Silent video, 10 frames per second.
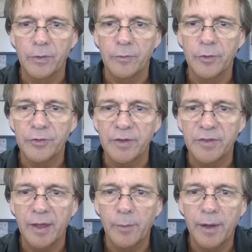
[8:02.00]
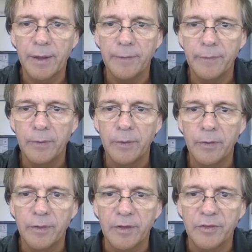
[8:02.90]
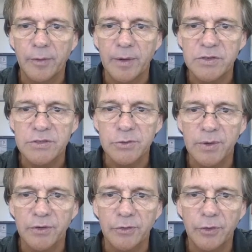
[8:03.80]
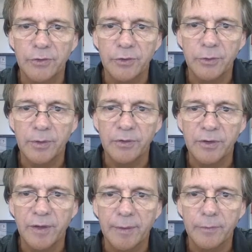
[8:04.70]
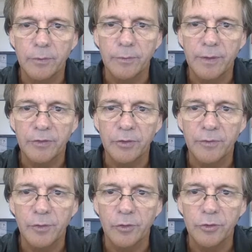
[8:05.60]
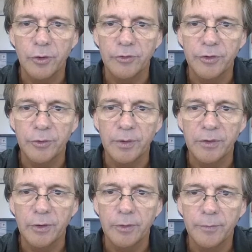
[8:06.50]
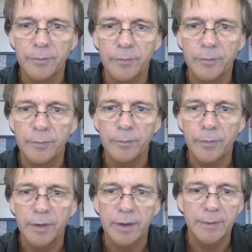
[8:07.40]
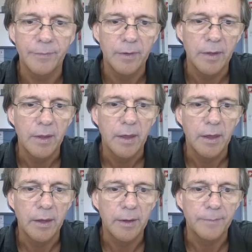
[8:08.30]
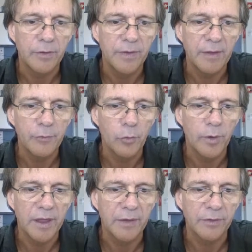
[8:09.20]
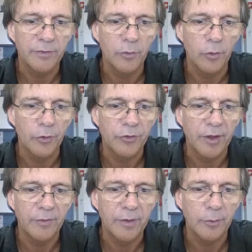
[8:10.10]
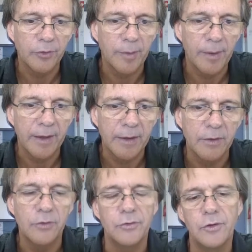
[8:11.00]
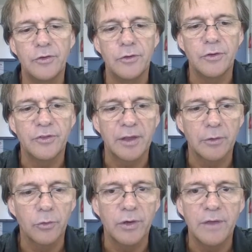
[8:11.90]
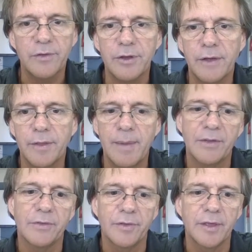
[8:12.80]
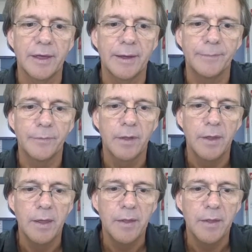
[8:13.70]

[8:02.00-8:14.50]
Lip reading: So the velocity is that way. The acceleration is always at 90 degrees to that. Well, that's not a very good 90-degree dial. Okay. You can therefore work out the force, F equals ma, using Newton's second law, if you know the mass of the car.